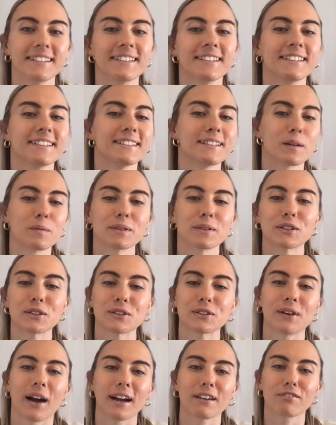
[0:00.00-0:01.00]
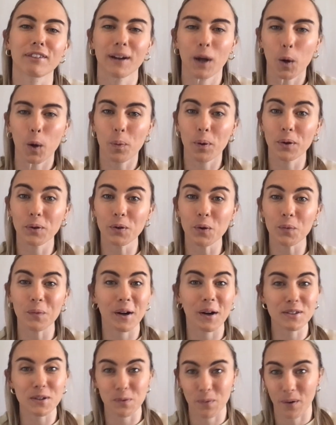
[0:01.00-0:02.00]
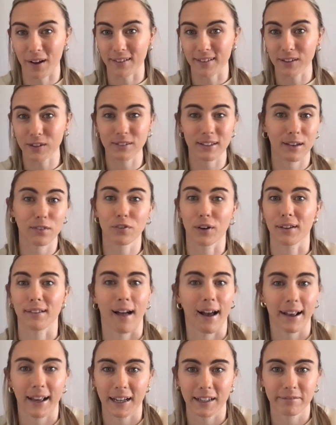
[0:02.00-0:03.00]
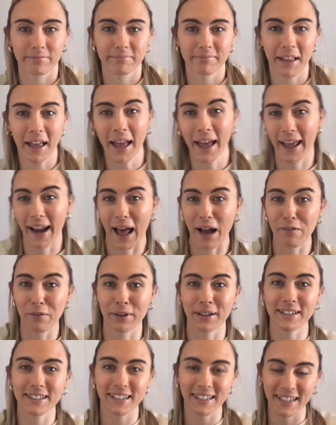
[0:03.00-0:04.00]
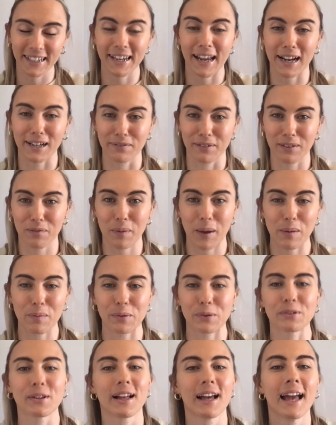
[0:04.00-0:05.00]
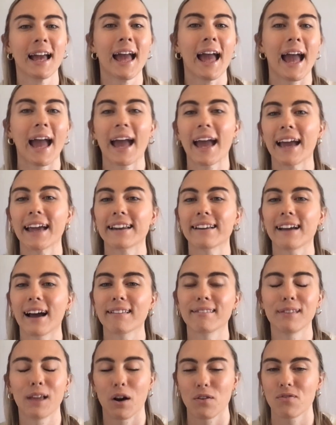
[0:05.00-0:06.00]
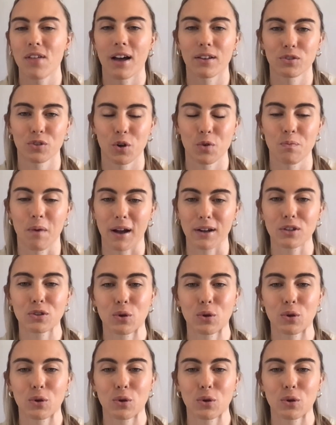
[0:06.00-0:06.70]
Number 2, I reopened one-to-ones because I felt like it and I wanted to connect with people, and I love that so much.